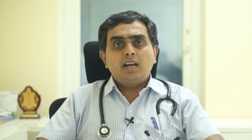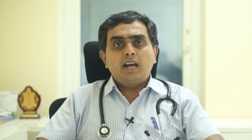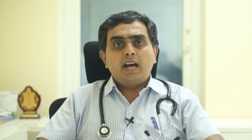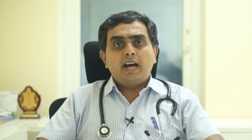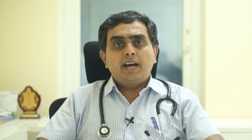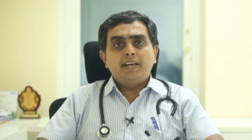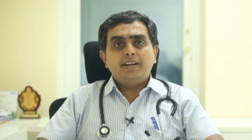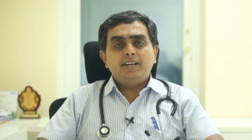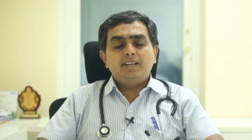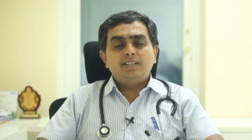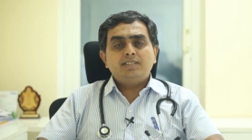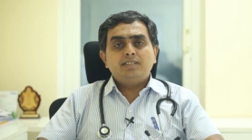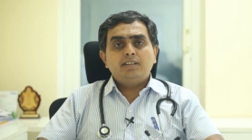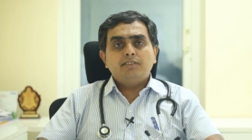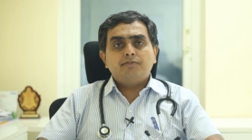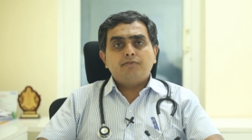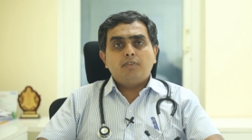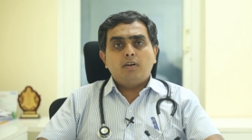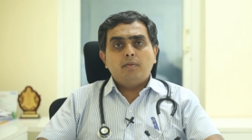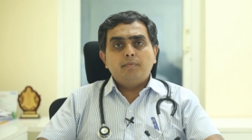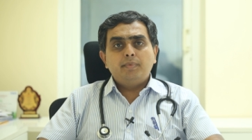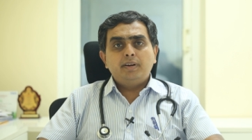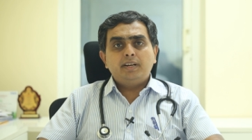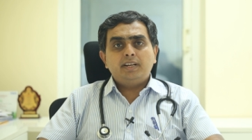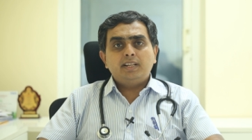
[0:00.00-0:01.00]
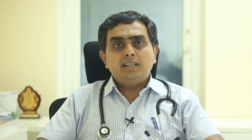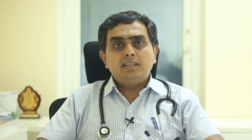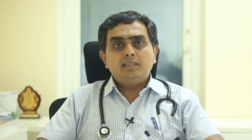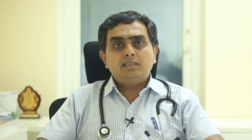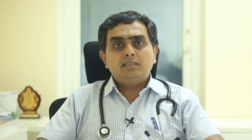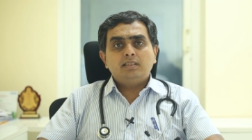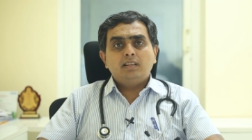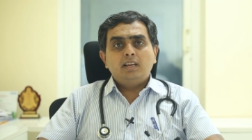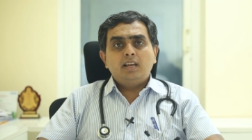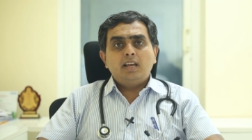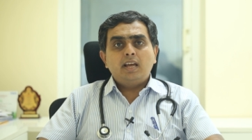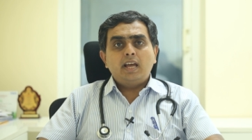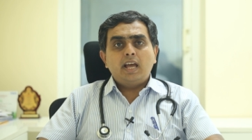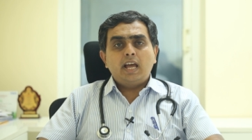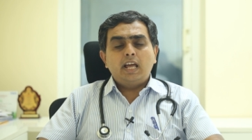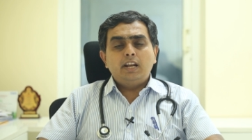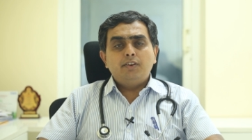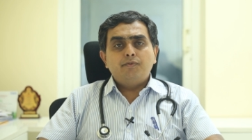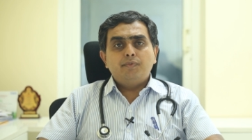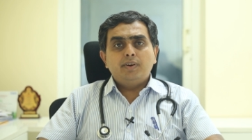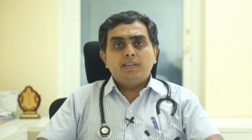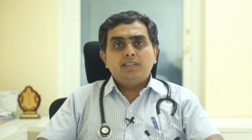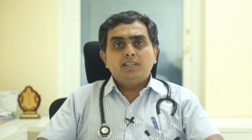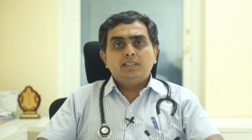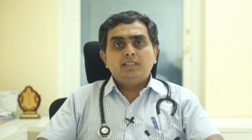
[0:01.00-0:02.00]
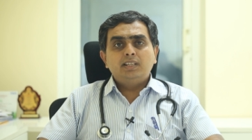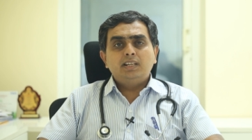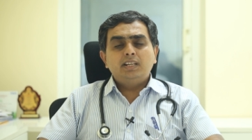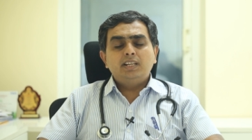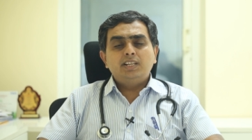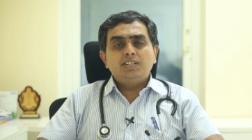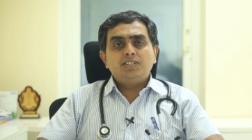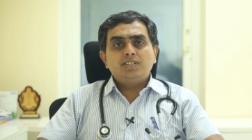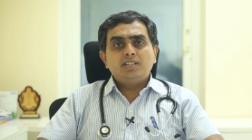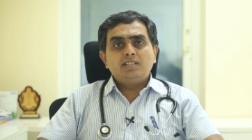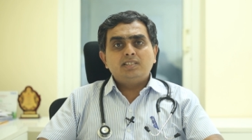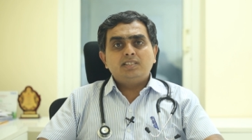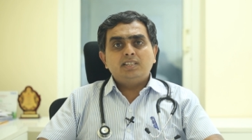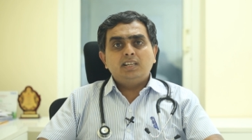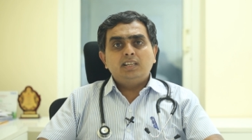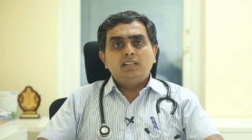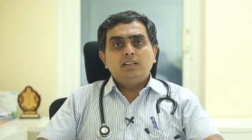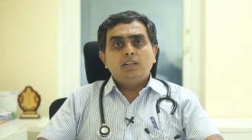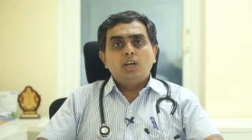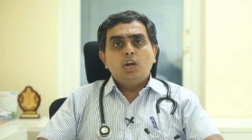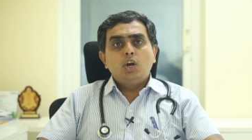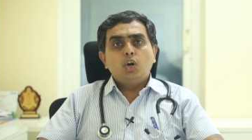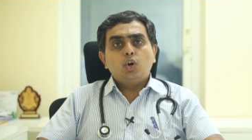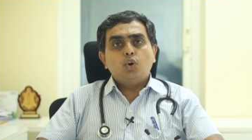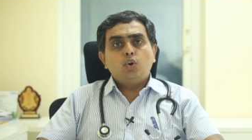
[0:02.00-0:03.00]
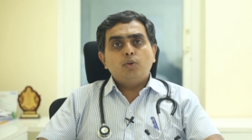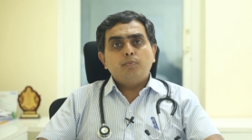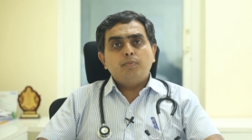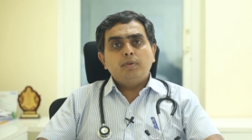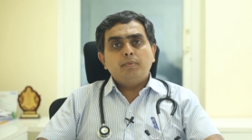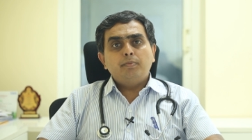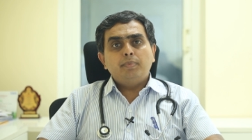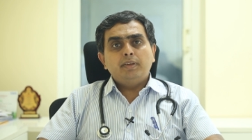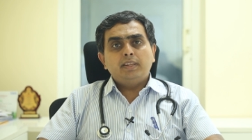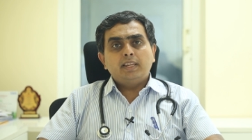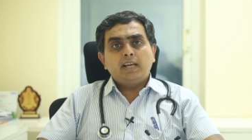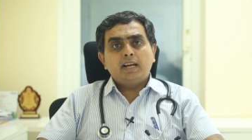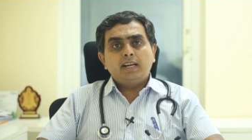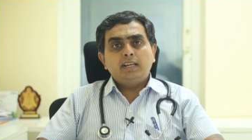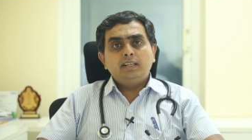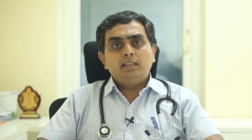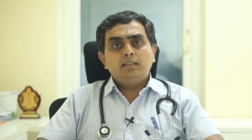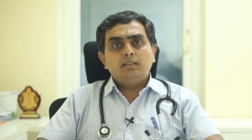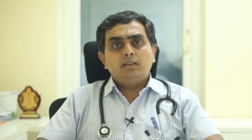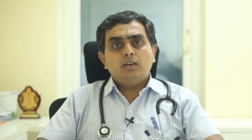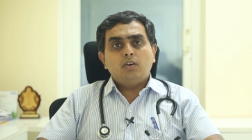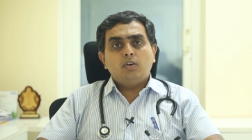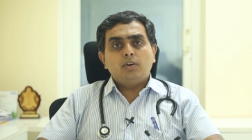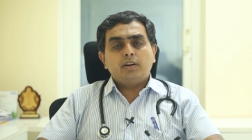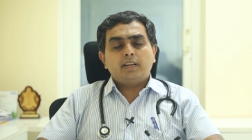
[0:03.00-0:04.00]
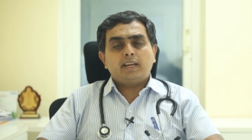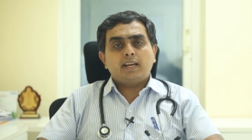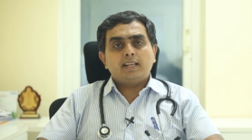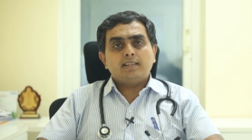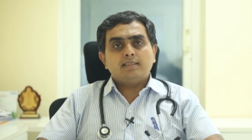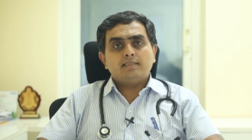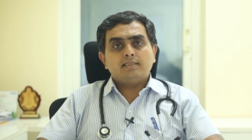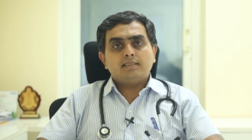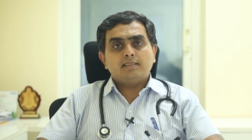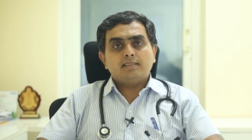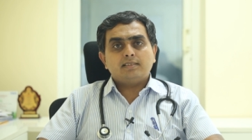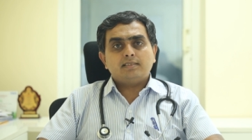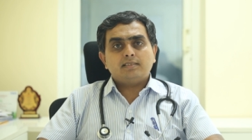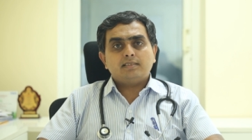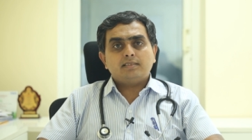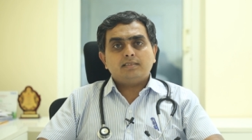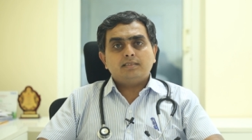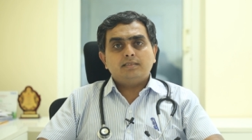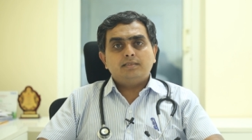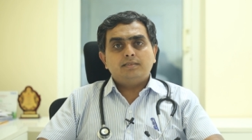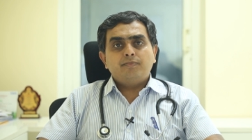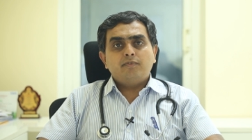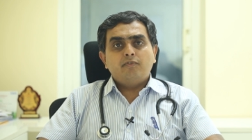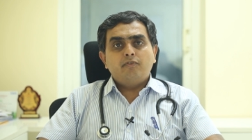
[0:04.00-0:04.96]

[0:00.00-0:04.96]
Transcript: and its deformities and whether the lesion seen could be benign or cancerous.